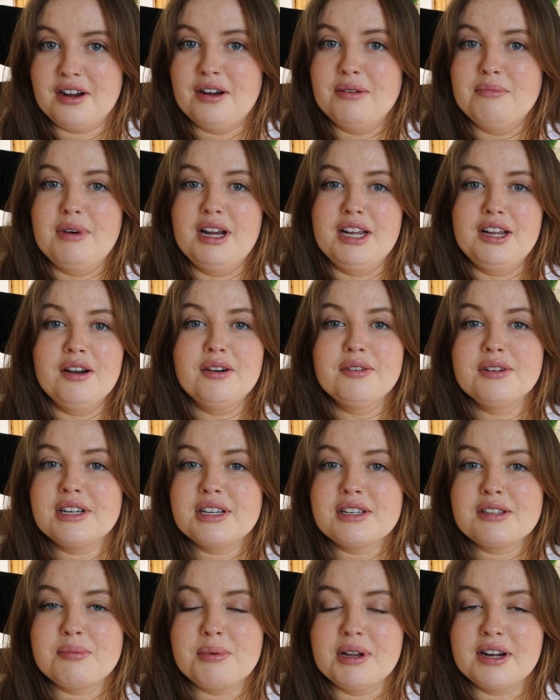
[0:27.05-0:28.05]
on my own
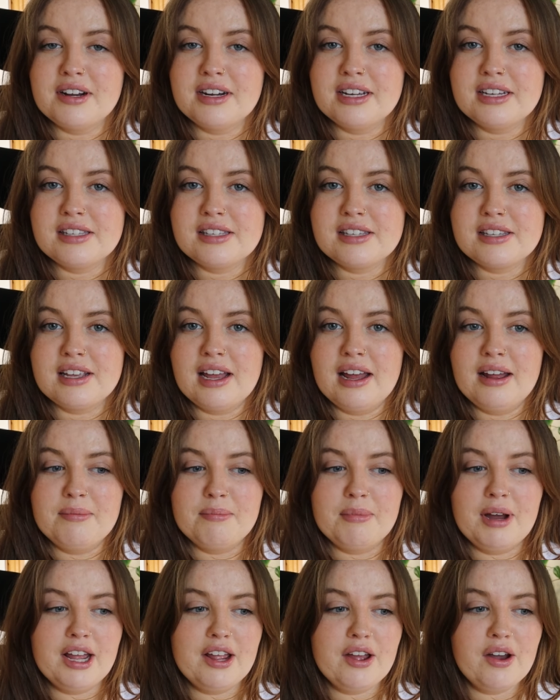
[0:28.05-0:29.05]
experience
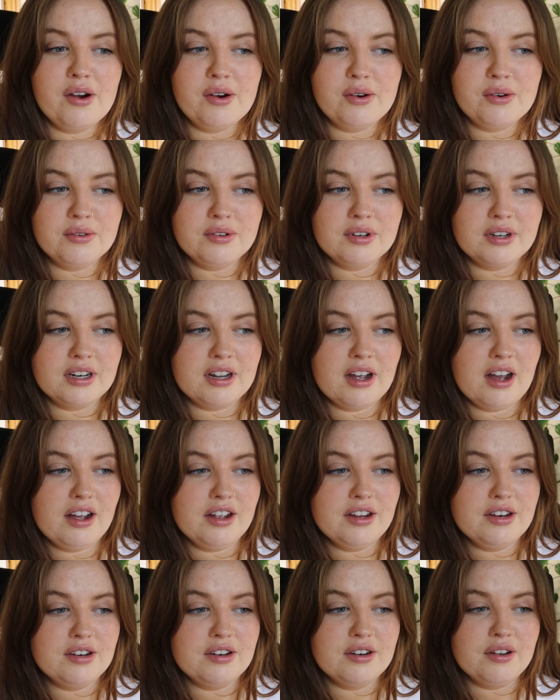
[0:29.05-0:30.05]
and my own
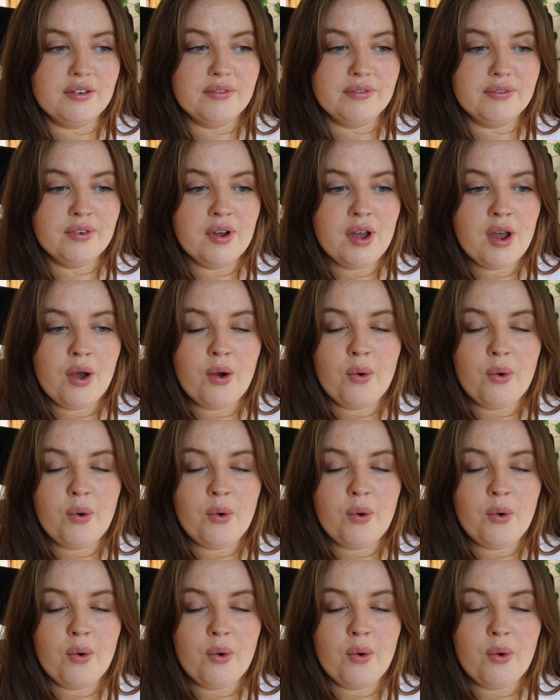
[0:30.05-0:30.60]
kind of